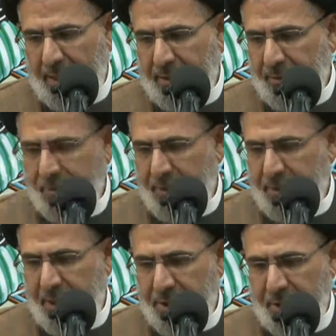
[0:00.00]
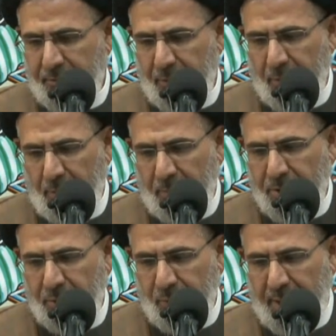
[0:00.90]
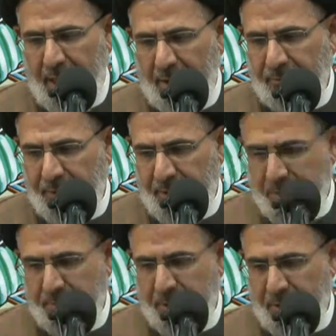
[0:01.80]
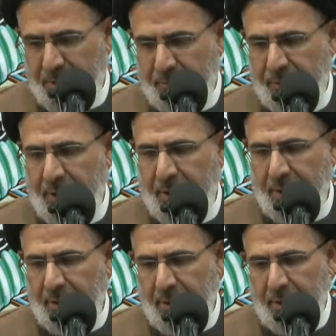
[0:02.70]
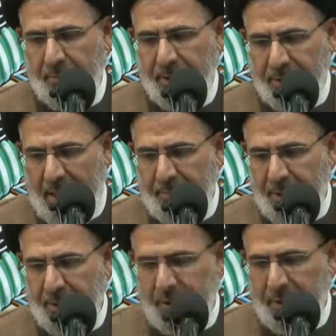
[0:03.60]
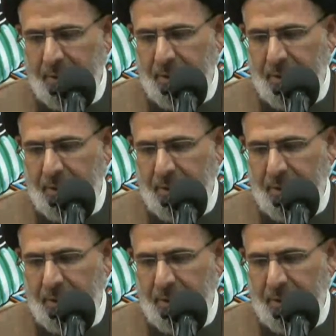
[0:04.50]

had this session for almost 2.5 years because of the pandemic.